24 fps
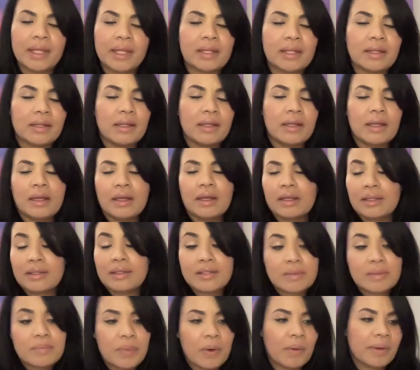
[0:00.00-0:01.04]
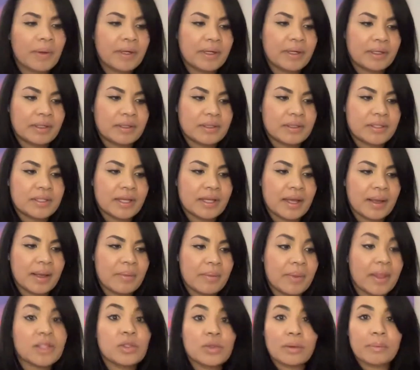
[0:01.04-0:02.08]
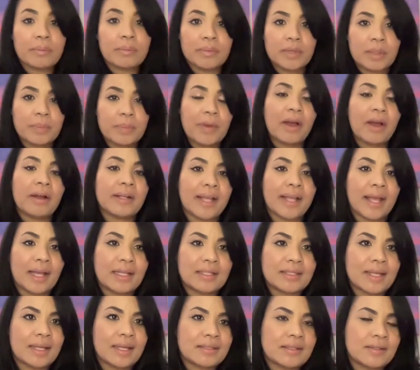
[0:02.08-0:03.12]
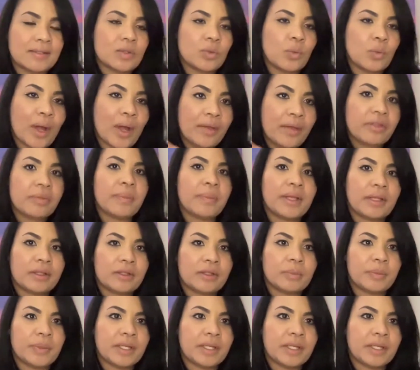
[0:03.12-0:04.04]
and it's important. And that's why the podcast has this wealth pillar,